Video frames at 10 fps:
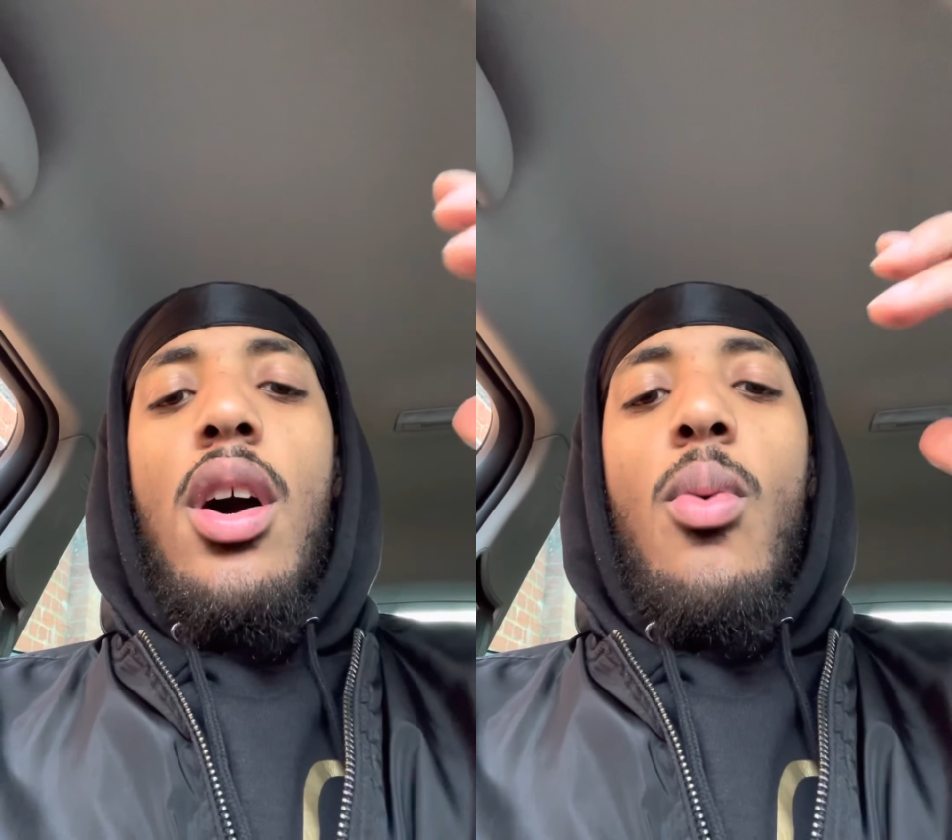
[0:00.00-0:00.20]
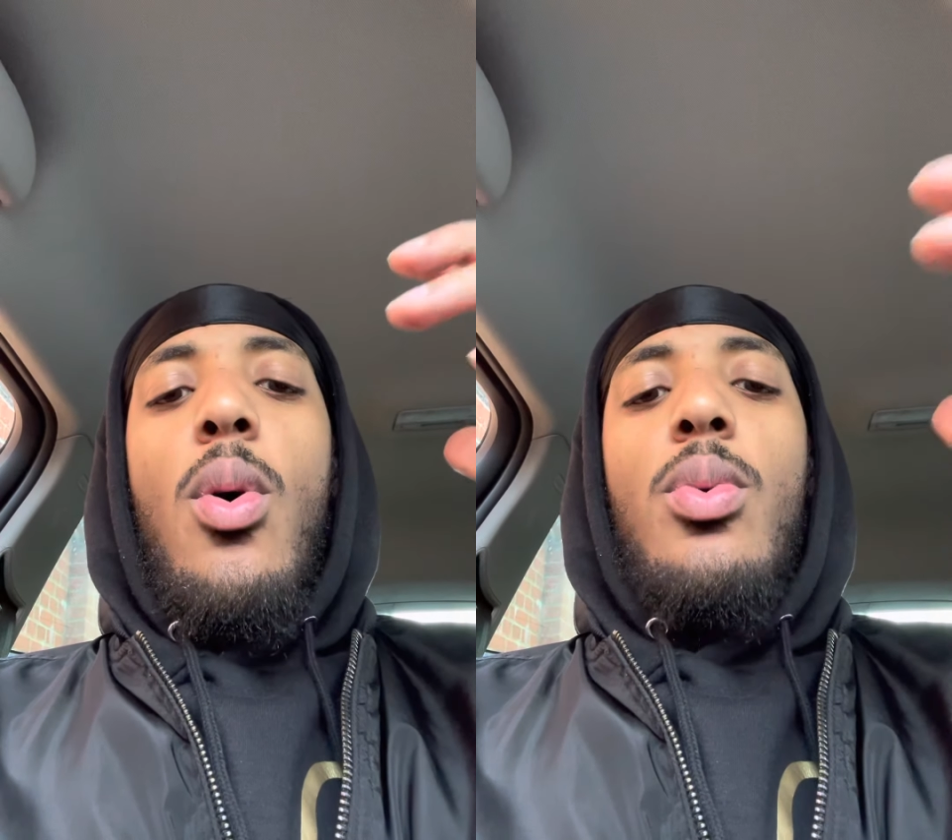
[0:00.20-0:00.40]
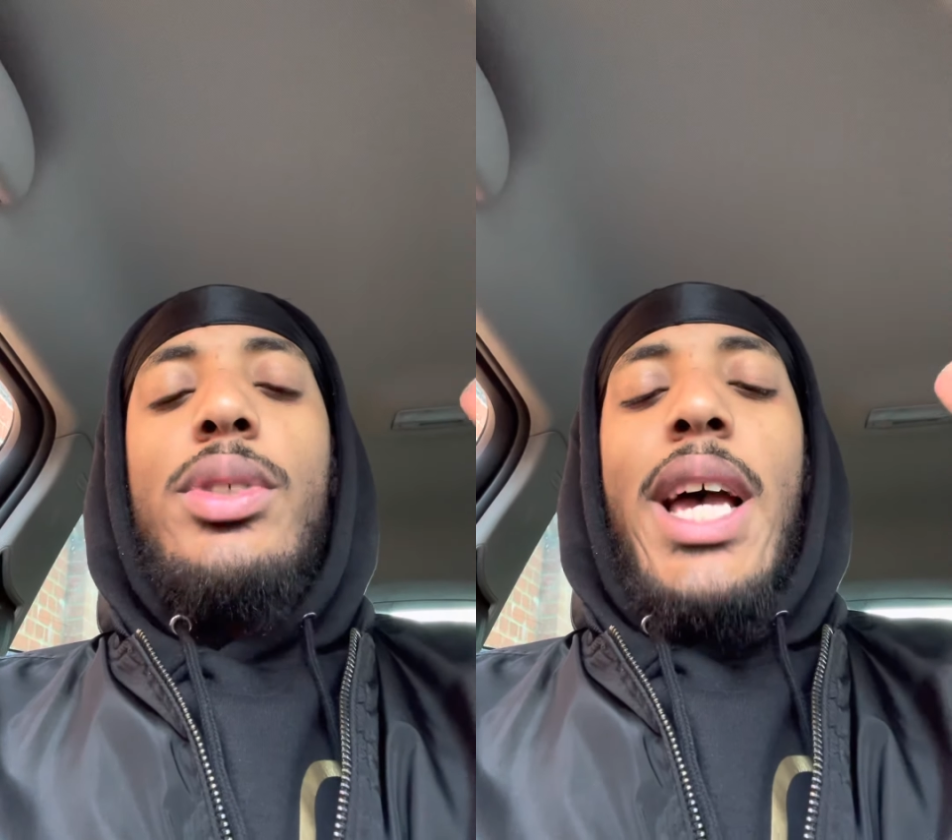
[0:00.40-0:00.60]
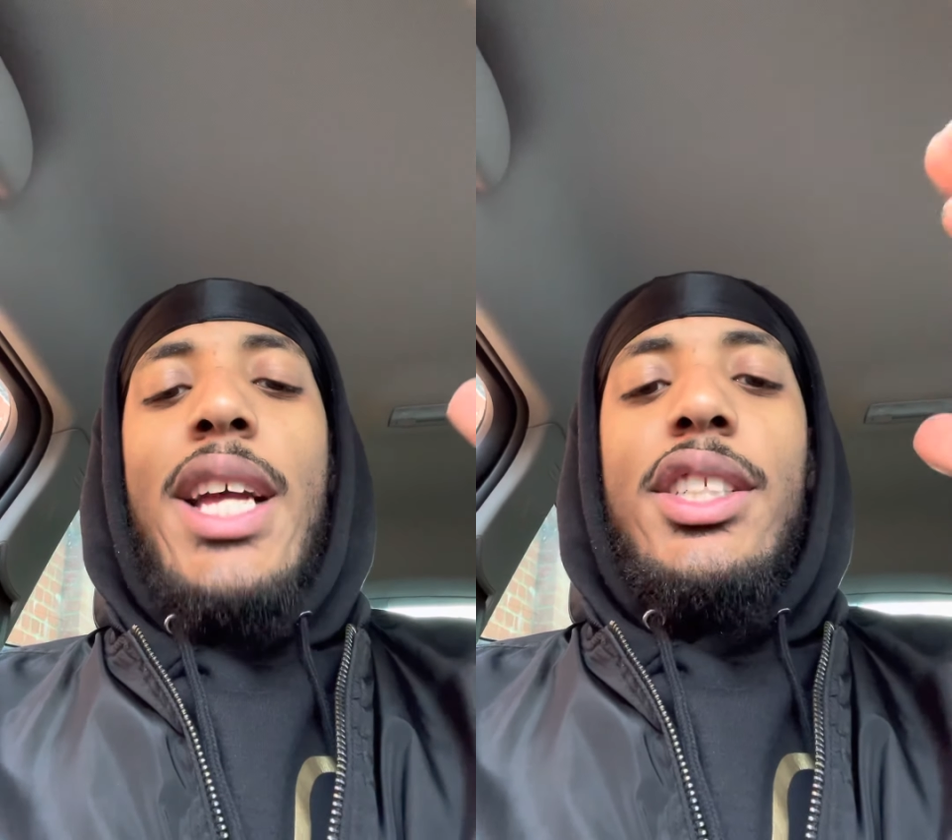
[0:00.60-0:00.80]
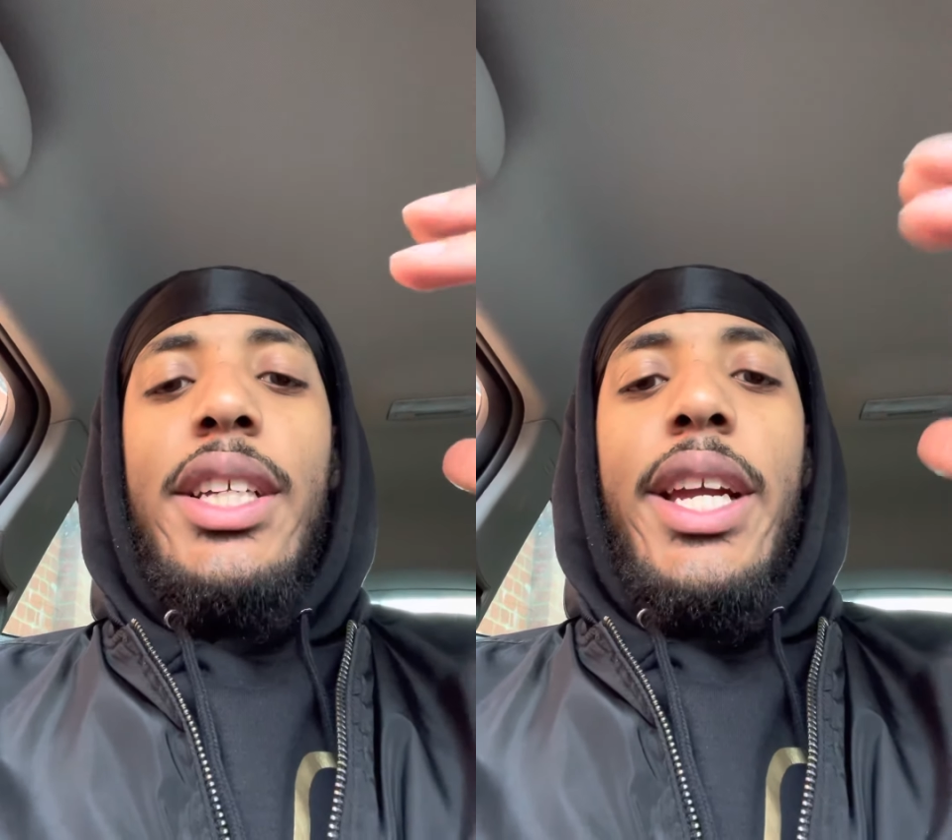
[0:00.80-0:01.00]
and what was
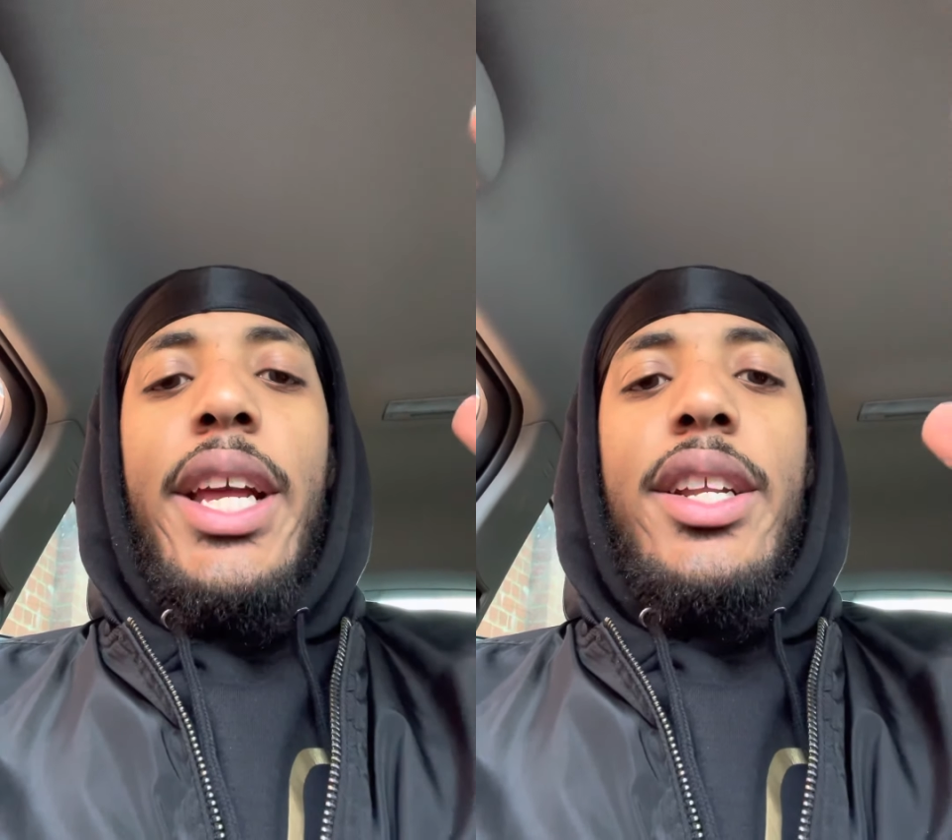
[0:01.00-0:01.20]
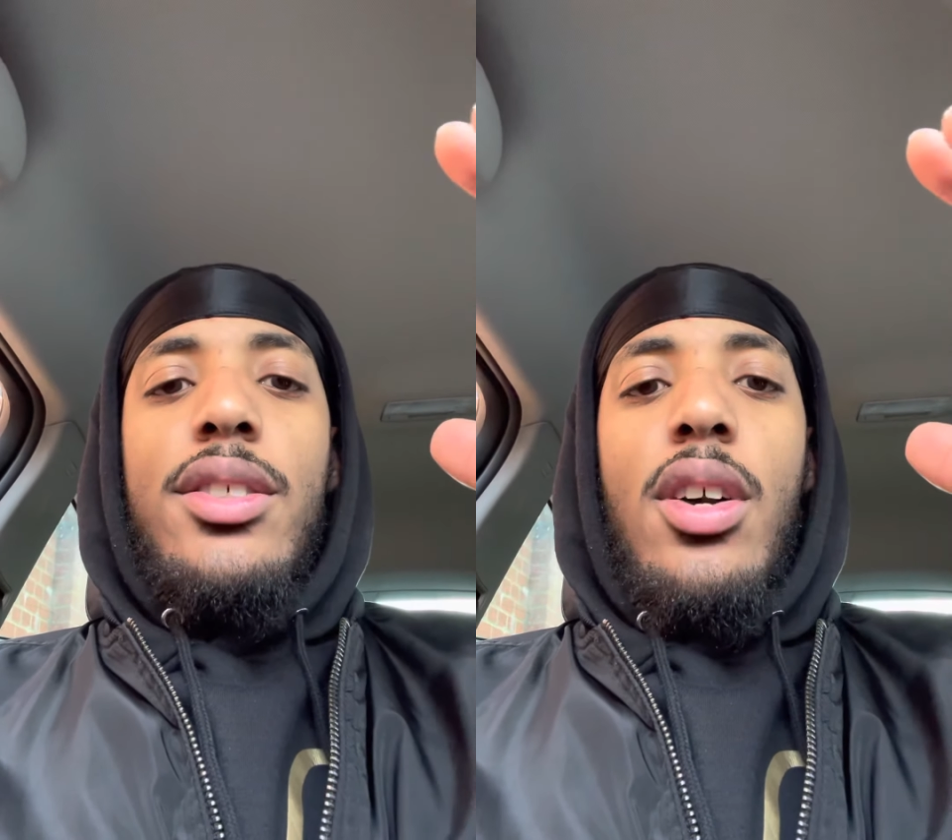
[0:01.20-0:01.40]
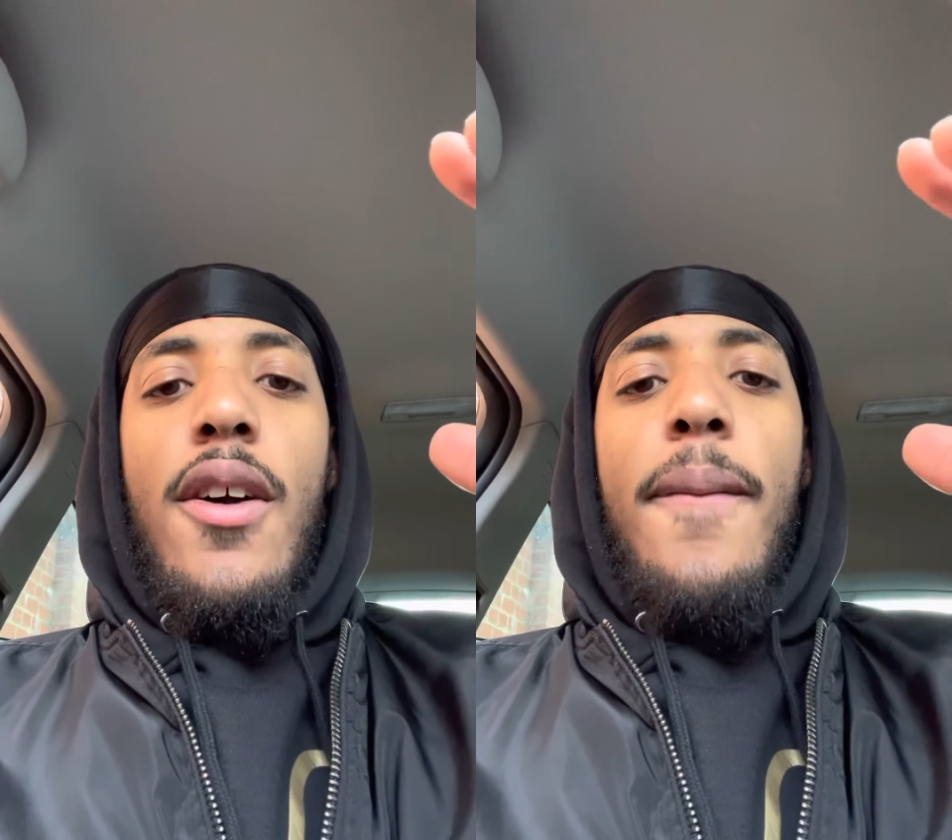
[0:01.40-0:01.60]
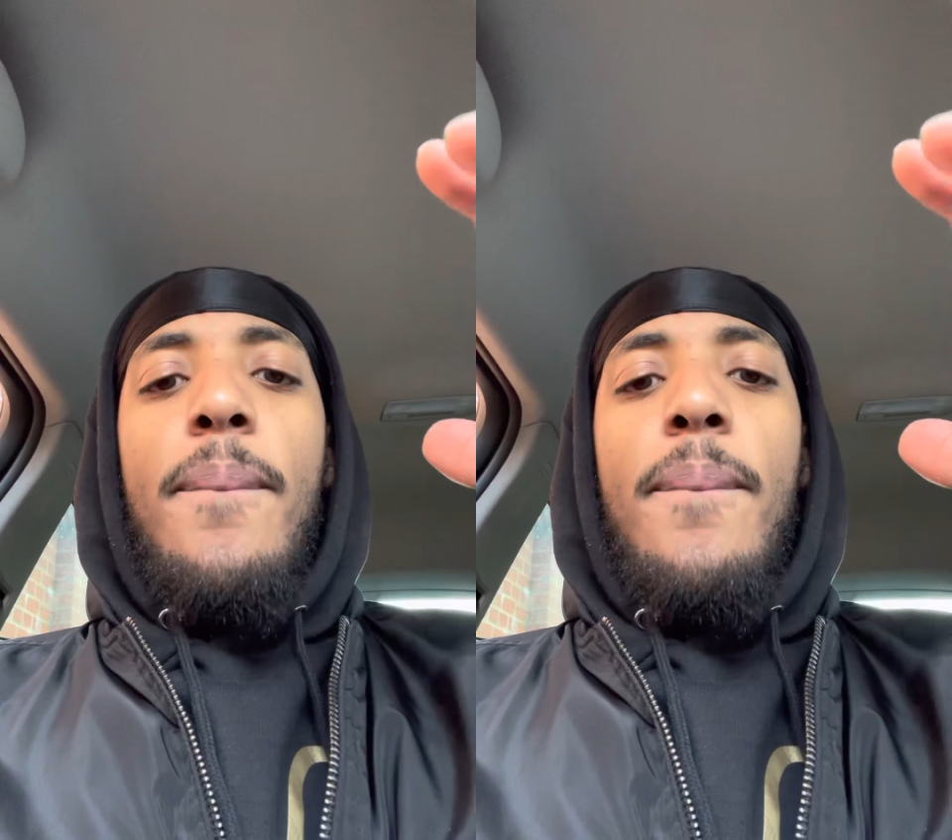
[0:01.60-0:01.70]
actually in his heart.